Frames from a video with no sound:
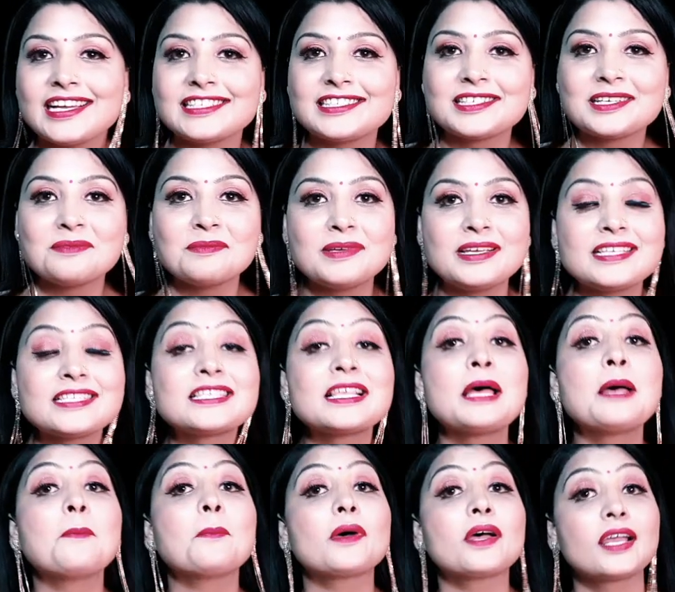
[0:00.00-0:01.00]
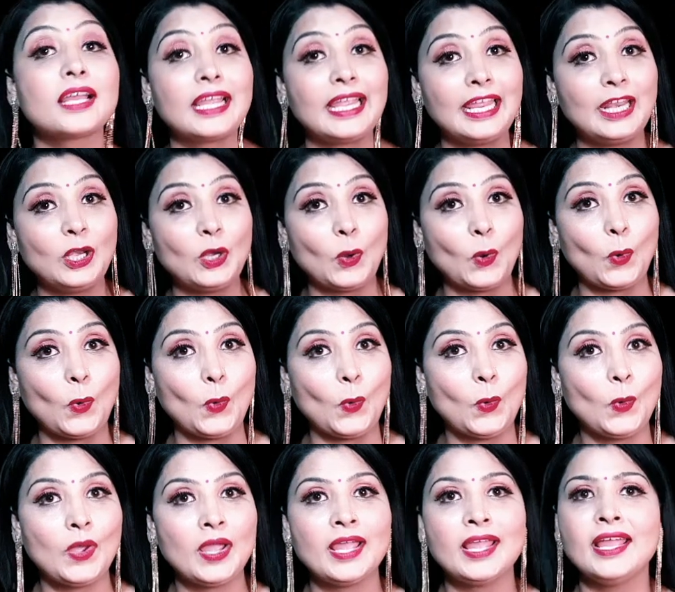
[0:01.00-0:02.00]
item is prénom.
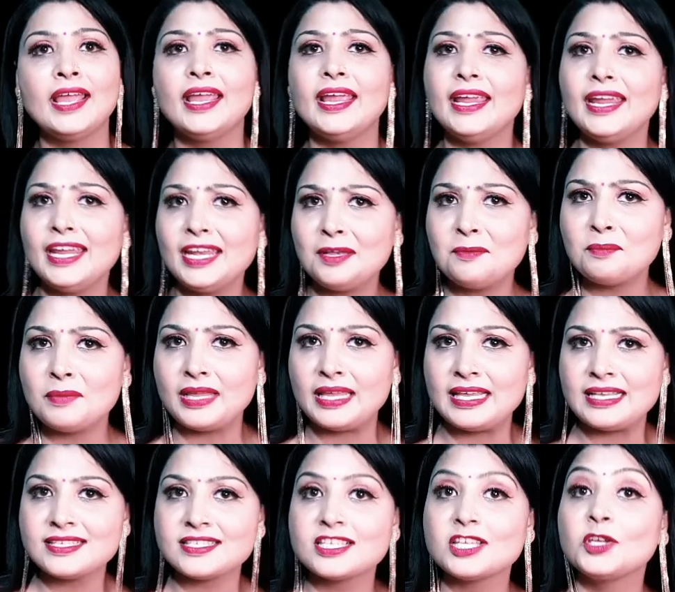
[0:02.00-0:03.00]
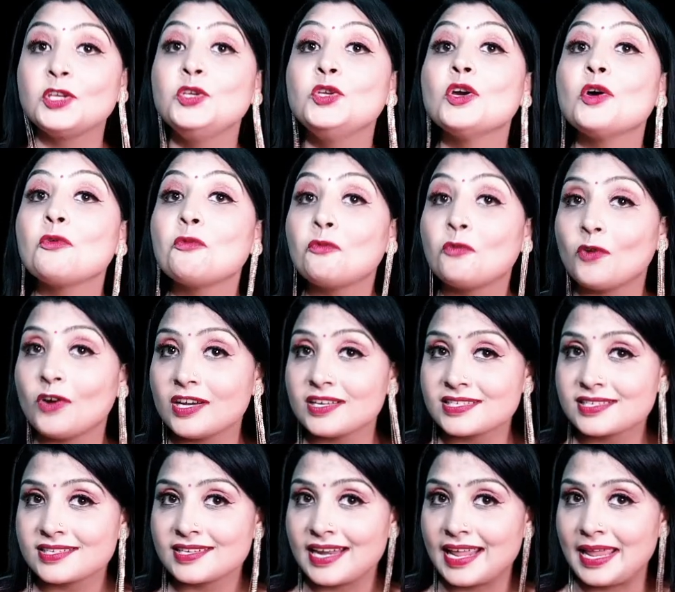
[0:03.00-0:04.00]
It means your
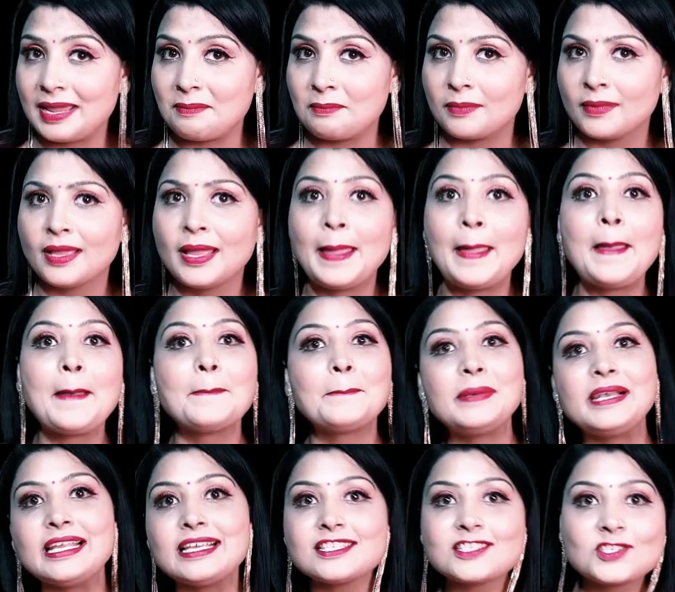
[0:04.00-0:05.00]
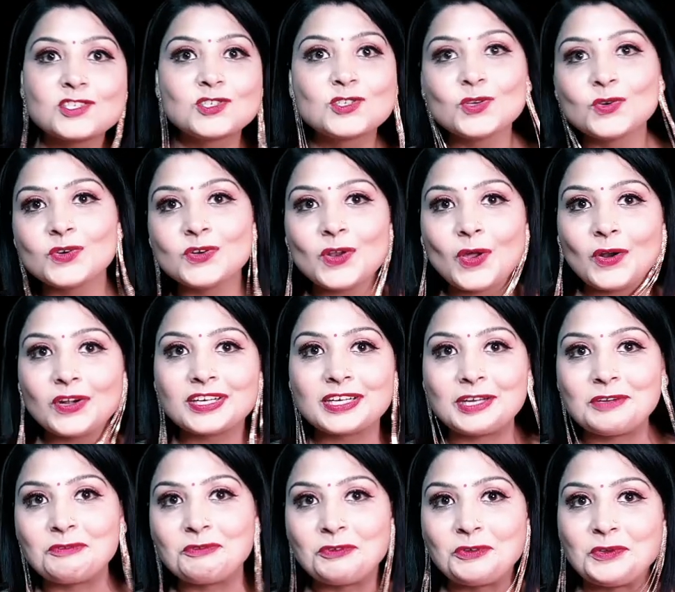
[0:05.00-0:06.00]
first name. Please do not
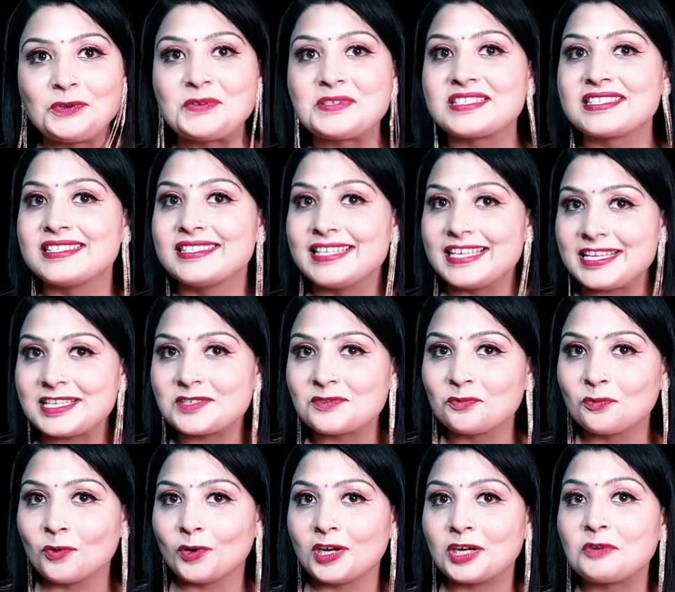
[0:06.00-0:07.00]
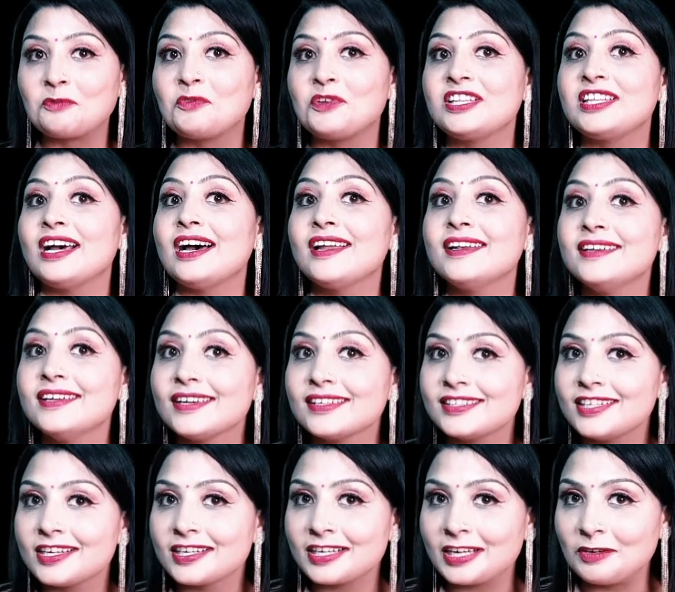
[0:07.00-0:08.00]
confuse this word with
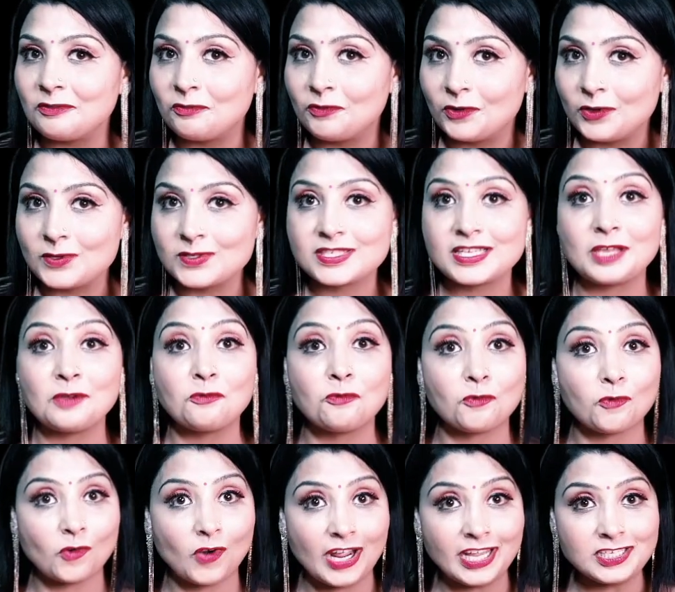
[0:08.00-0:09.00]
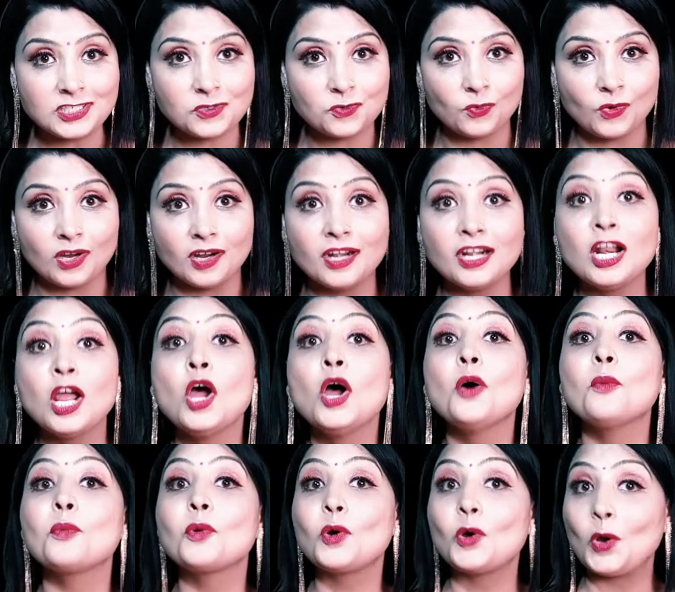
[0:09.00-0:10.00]
another confusing French word,
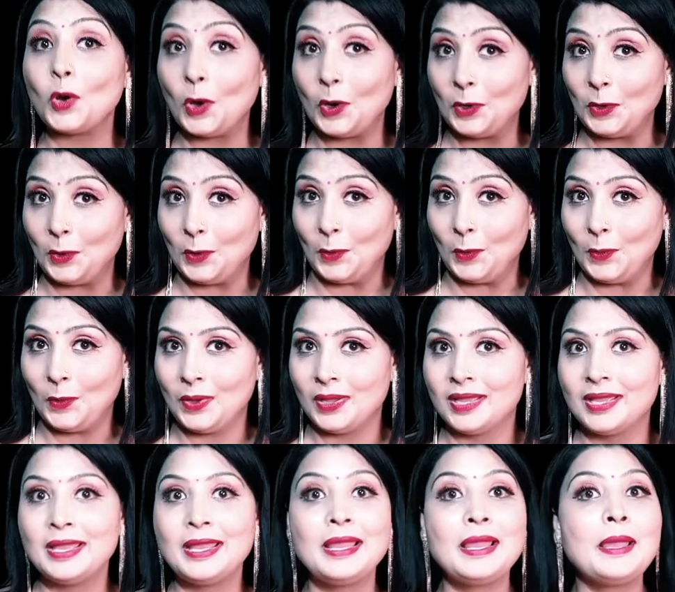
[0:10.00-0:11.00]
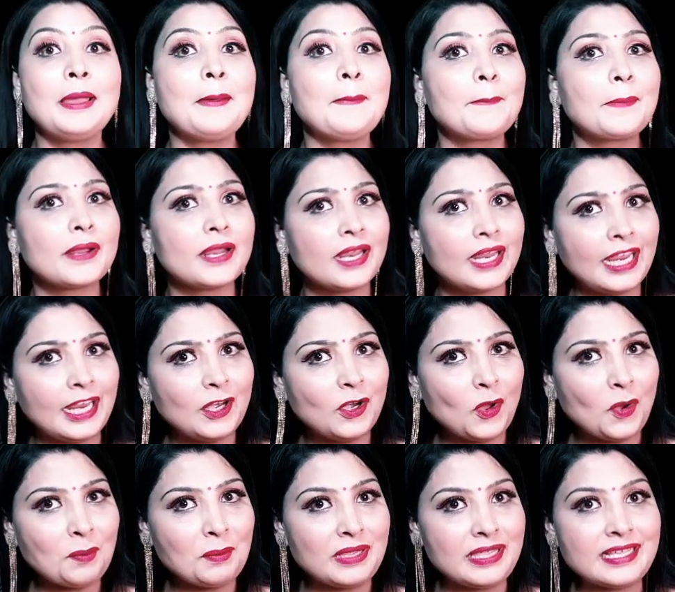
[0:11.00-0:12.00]
pronom.
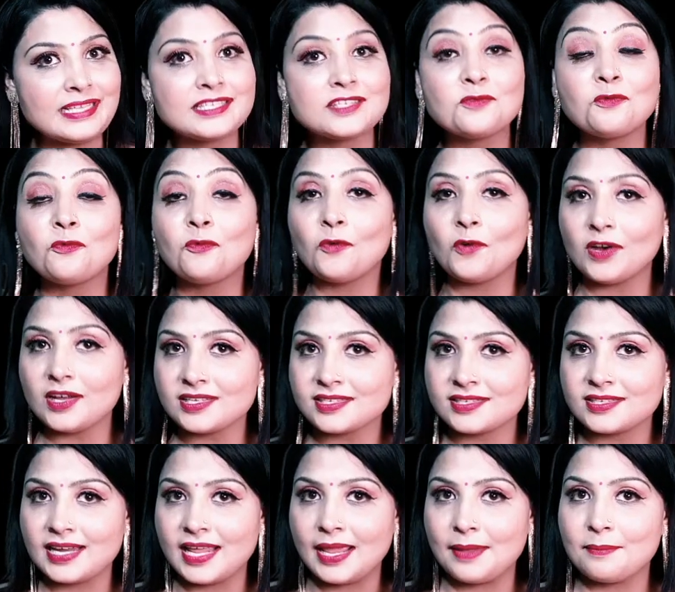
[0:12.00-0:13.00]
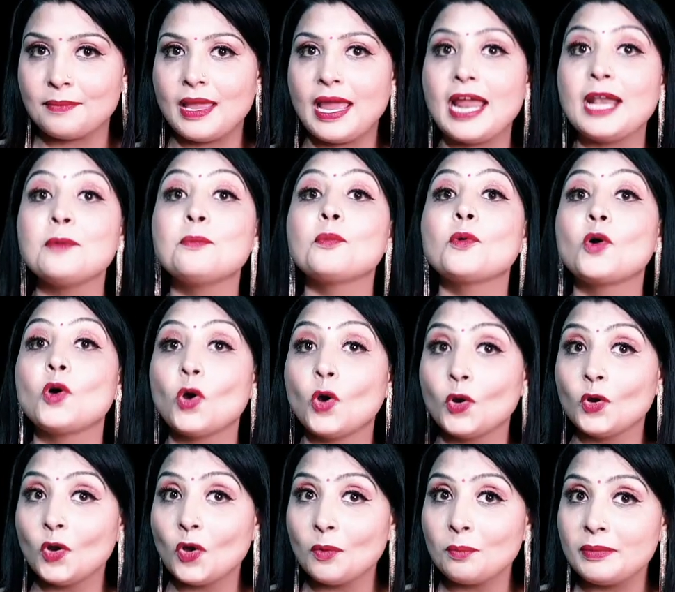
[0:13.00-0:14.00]
Prénom means first name and
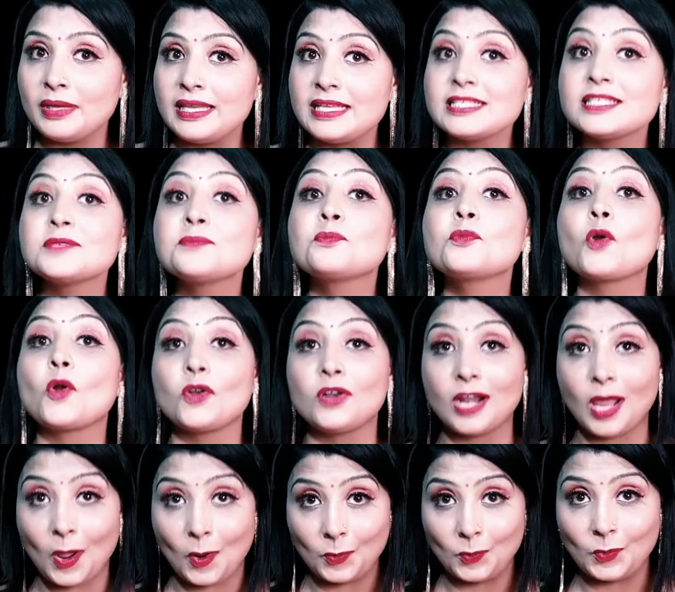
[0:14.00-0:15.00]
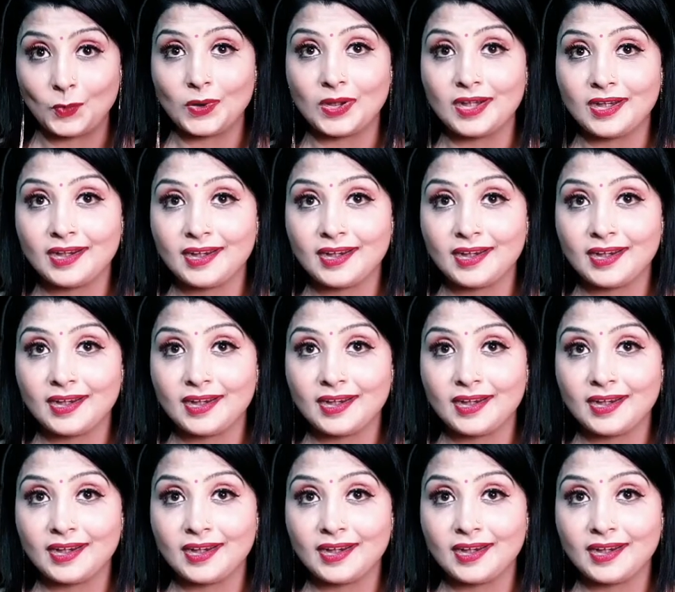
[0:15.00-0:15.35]
pronom means pronoun.